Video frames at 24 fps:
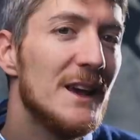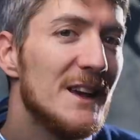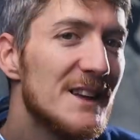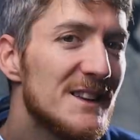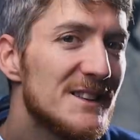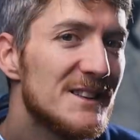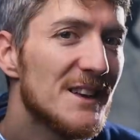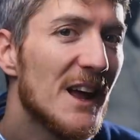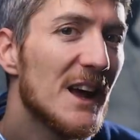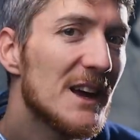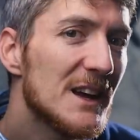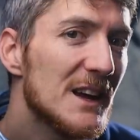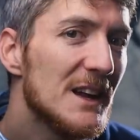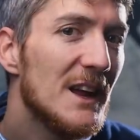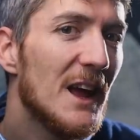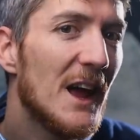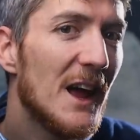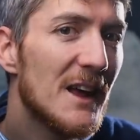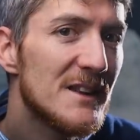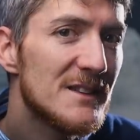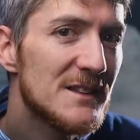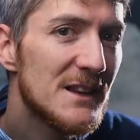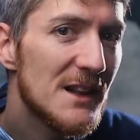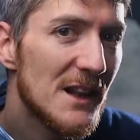exactly
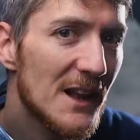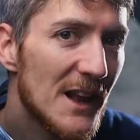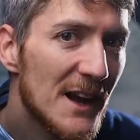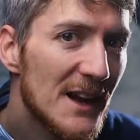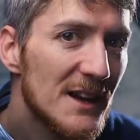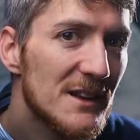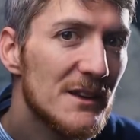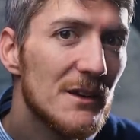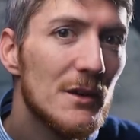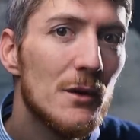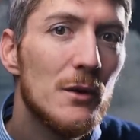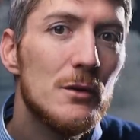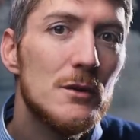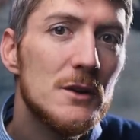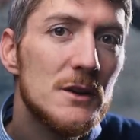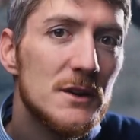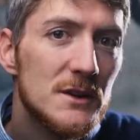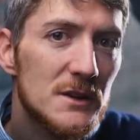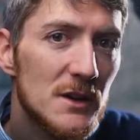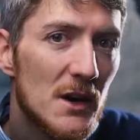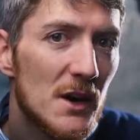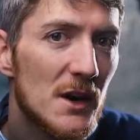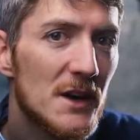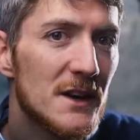as light or
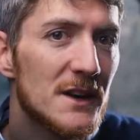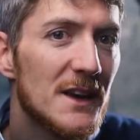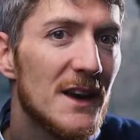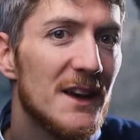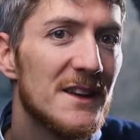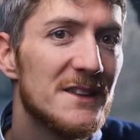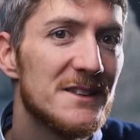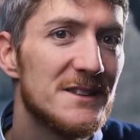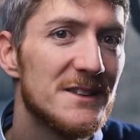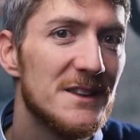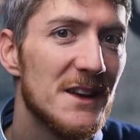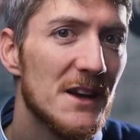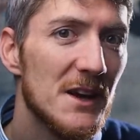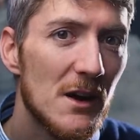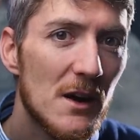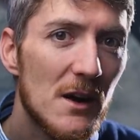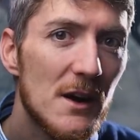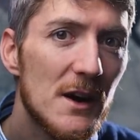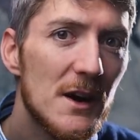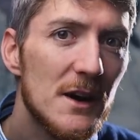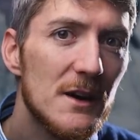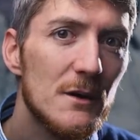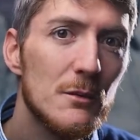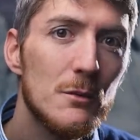dark as they
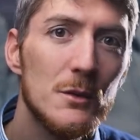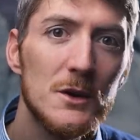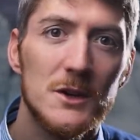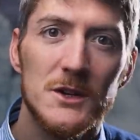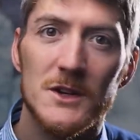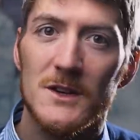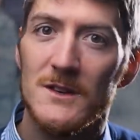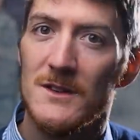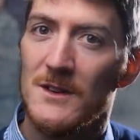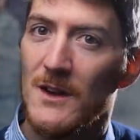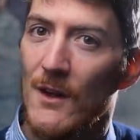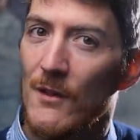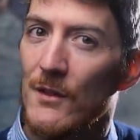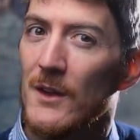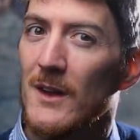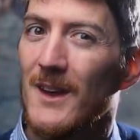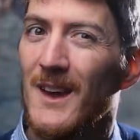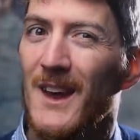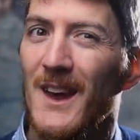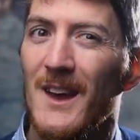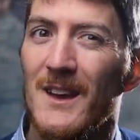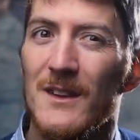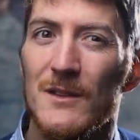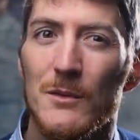are, which is not the
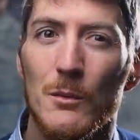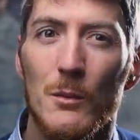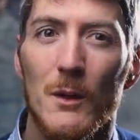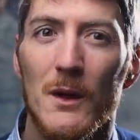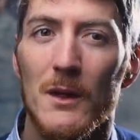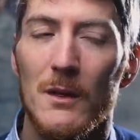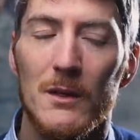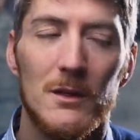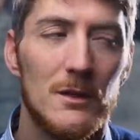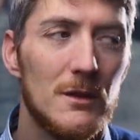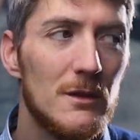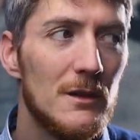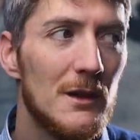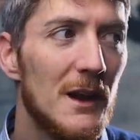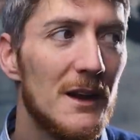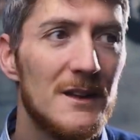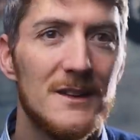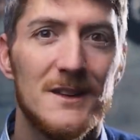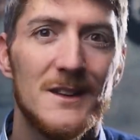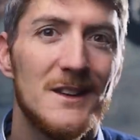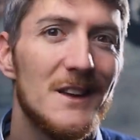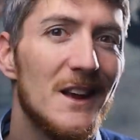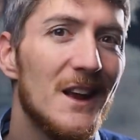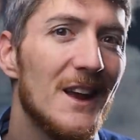case with,
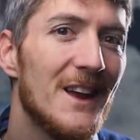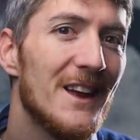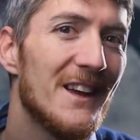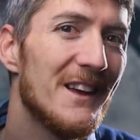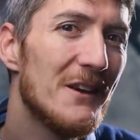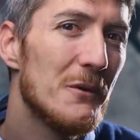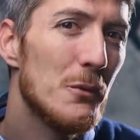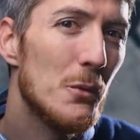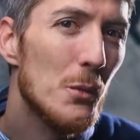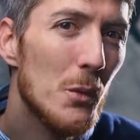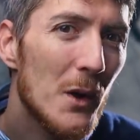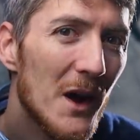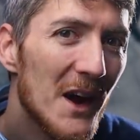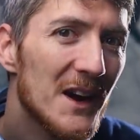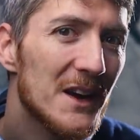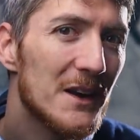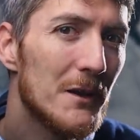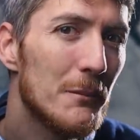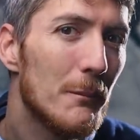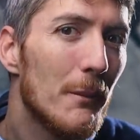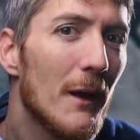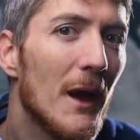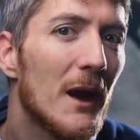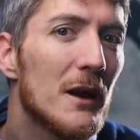let's say, a
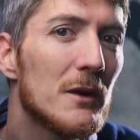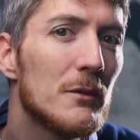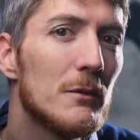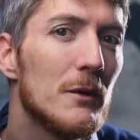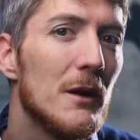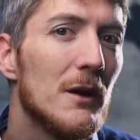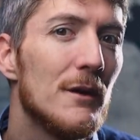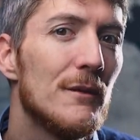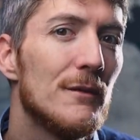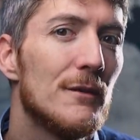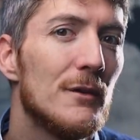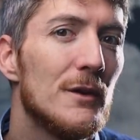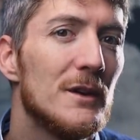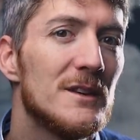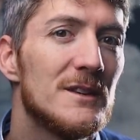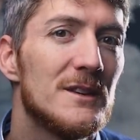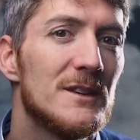white background, for